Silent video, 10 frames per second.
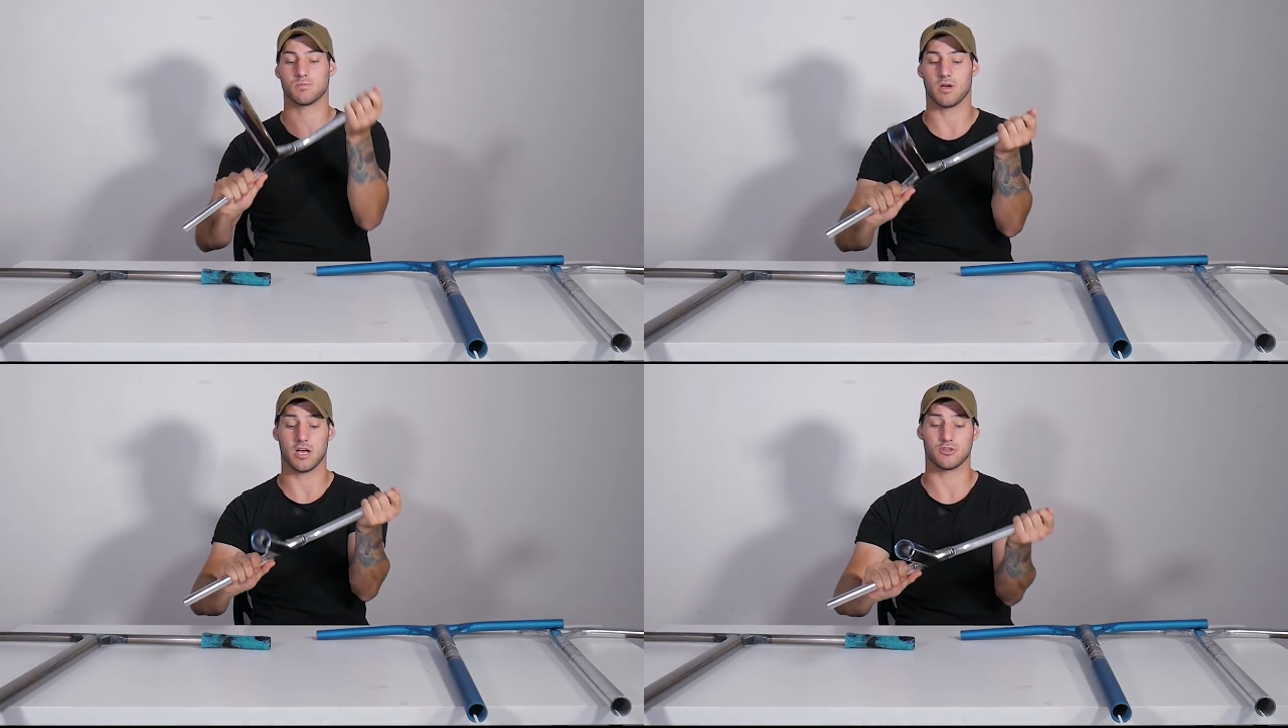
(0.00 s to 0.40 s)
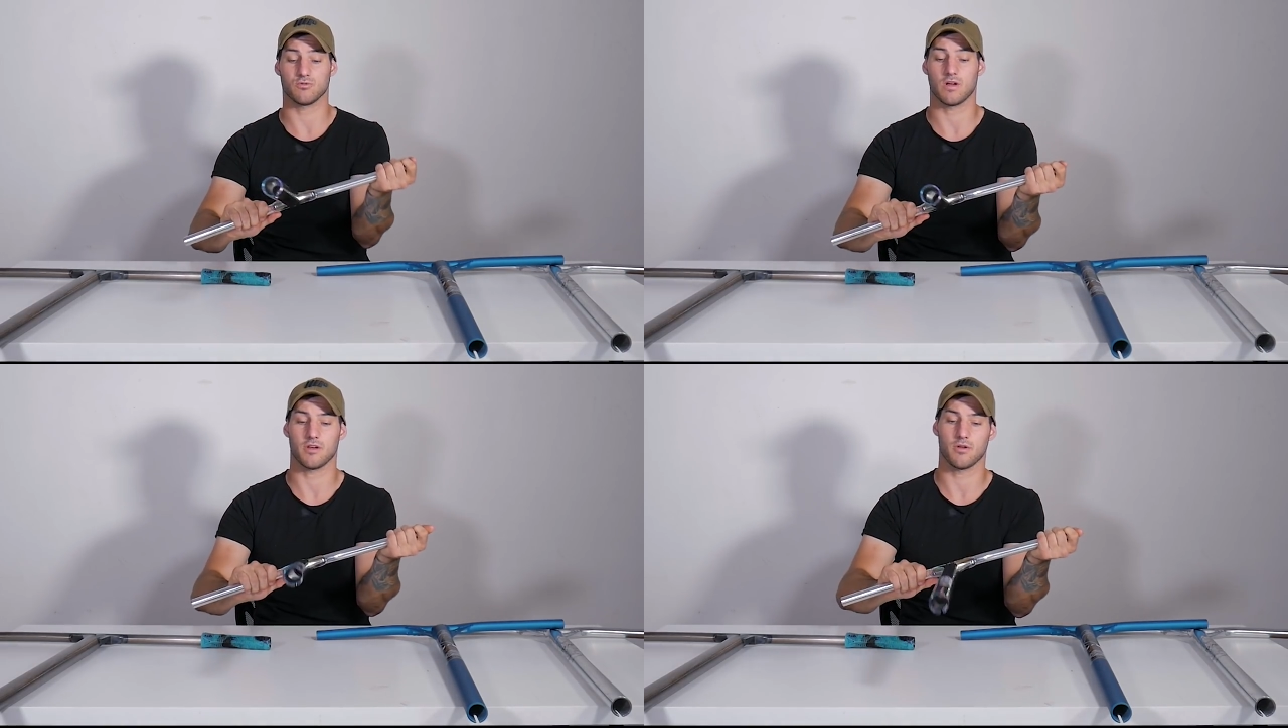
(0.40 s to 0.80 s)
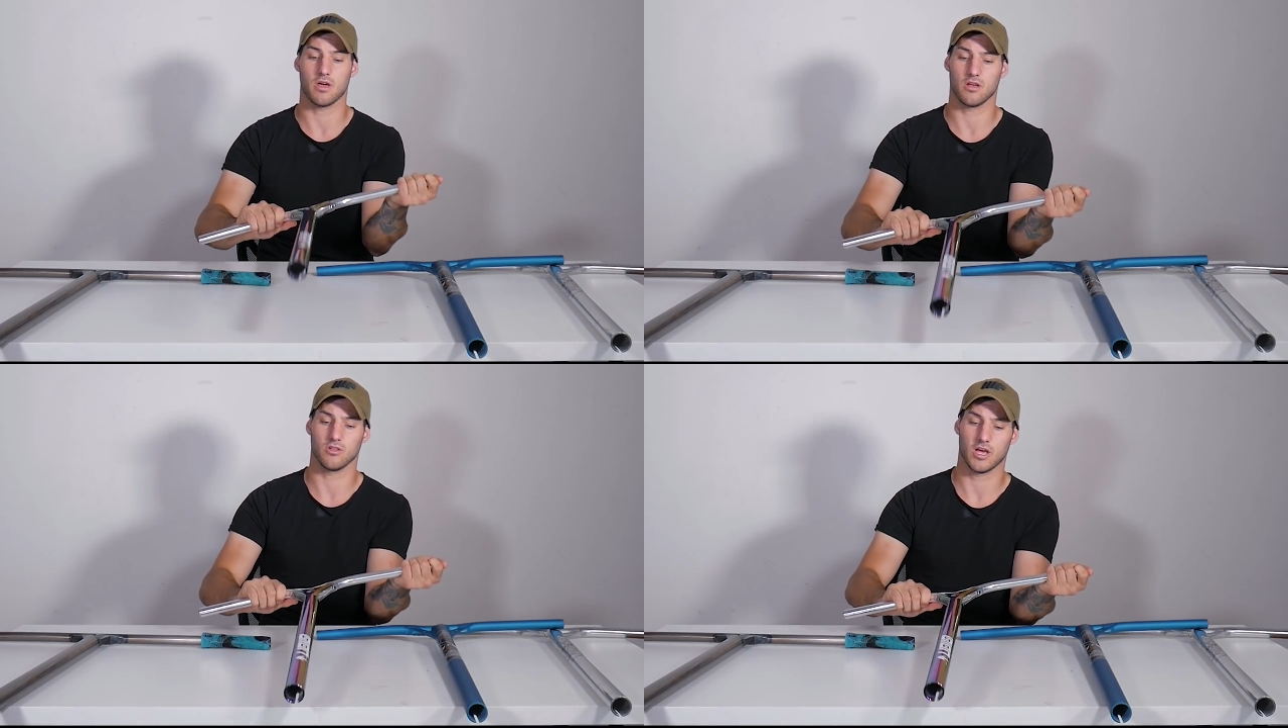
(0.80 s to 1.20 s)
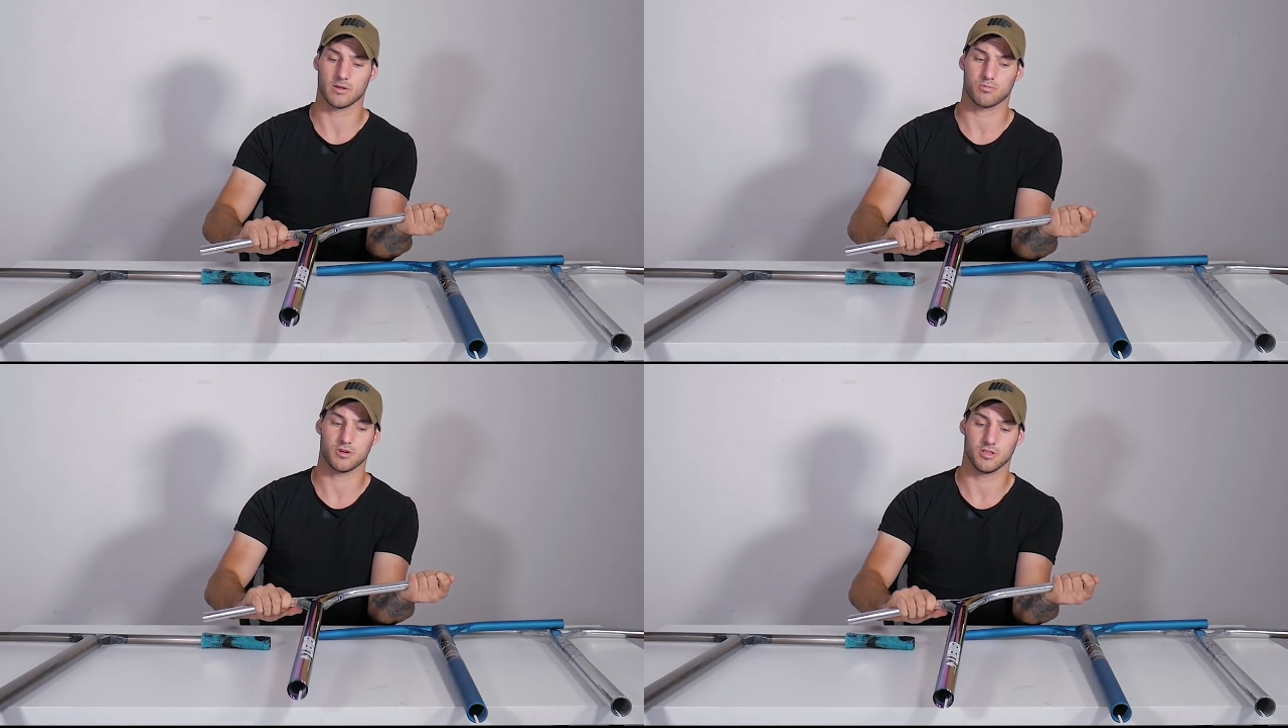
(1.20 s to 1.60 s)
but I do run
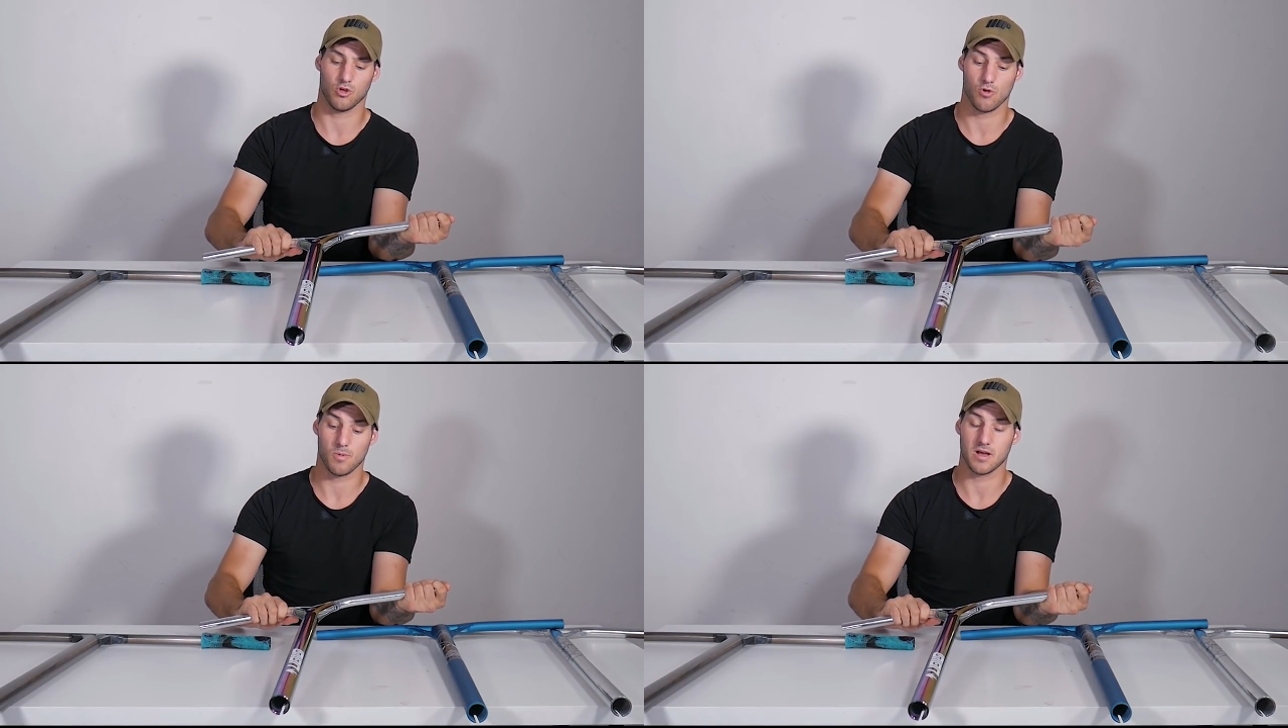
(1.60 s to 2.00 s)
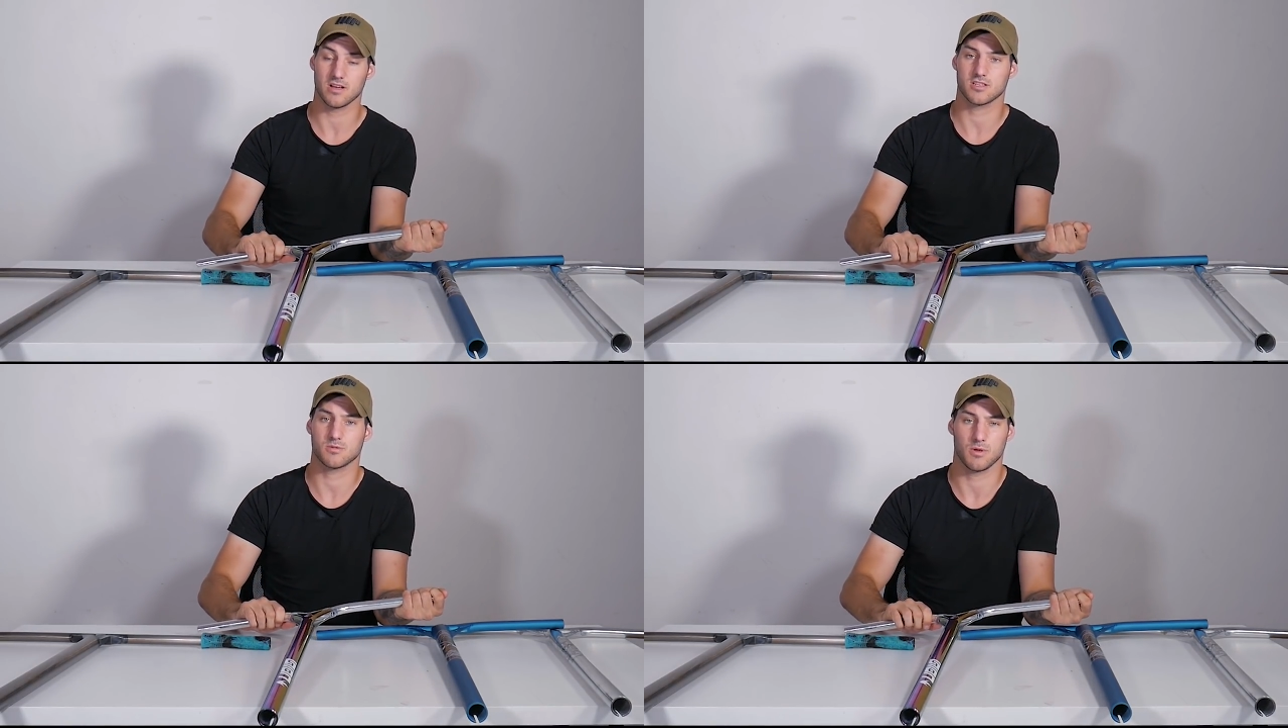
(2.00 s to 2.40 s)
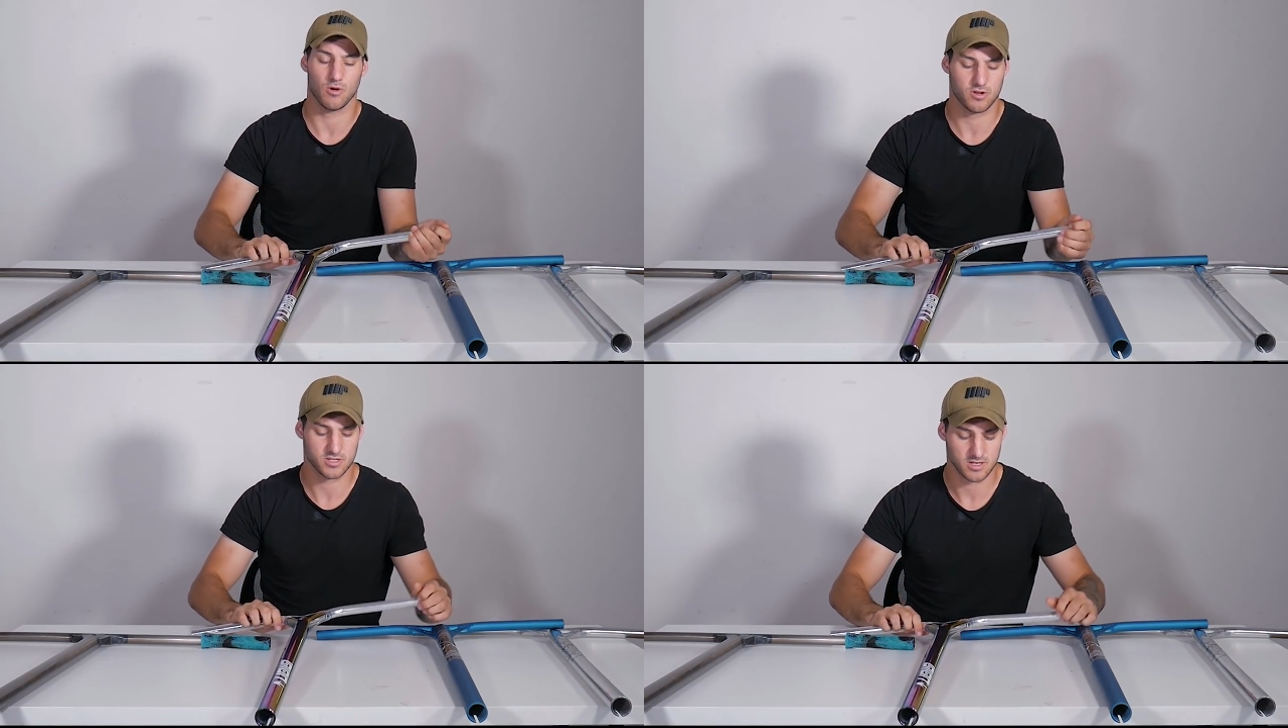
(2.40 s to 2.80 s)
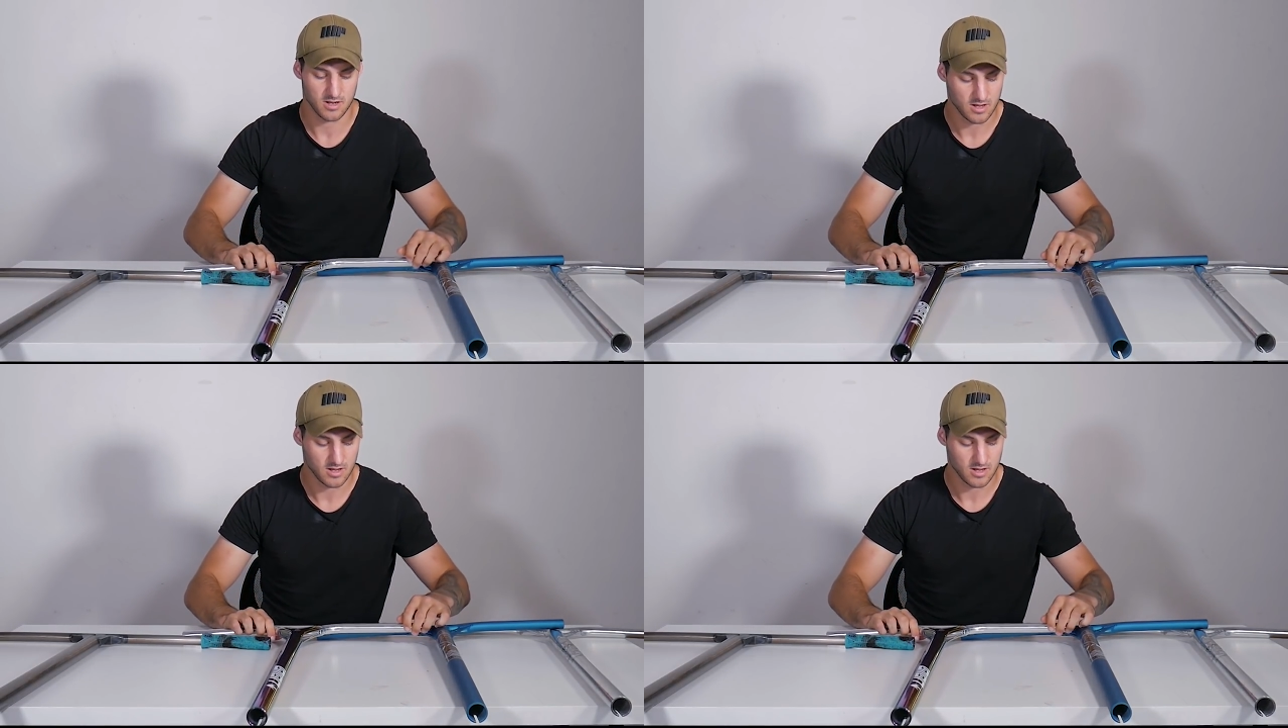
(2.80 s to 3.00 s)
like pretty low bars, to be honest.